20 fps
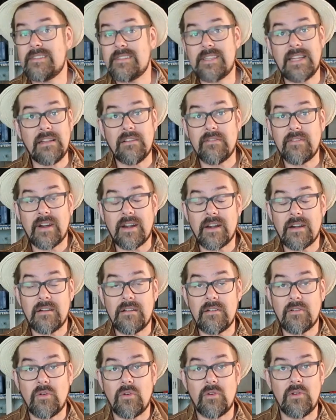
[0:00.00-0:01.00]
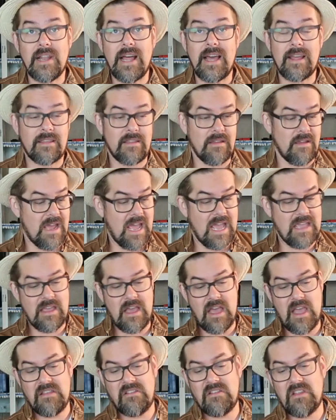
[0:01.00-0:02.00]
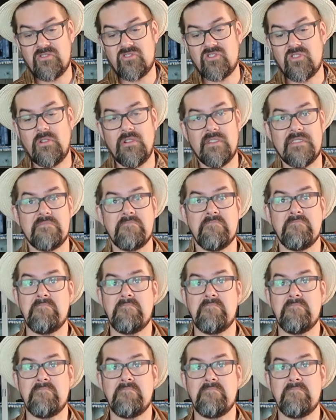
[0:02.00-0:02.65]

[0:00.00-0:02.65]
silver or like a solid